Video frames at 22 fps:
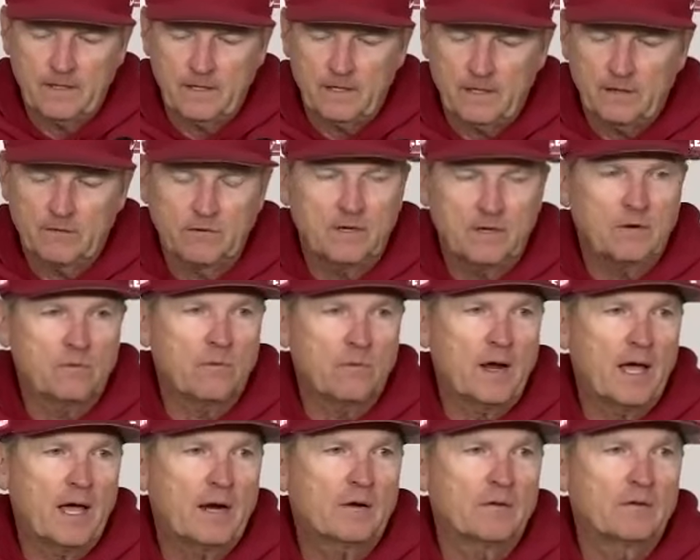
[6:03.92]
he doesn't get
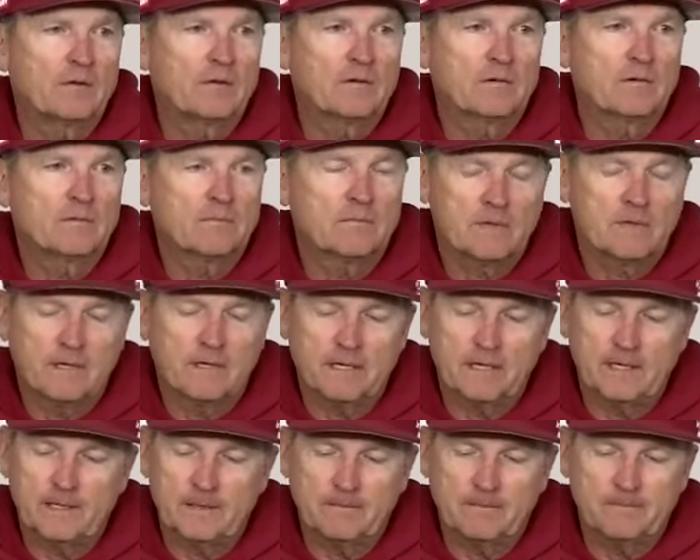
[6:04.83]
rattled.
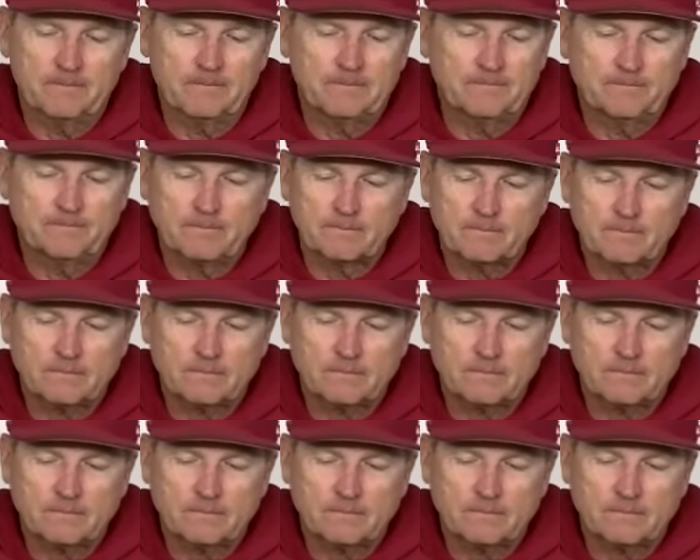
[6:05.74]
Um,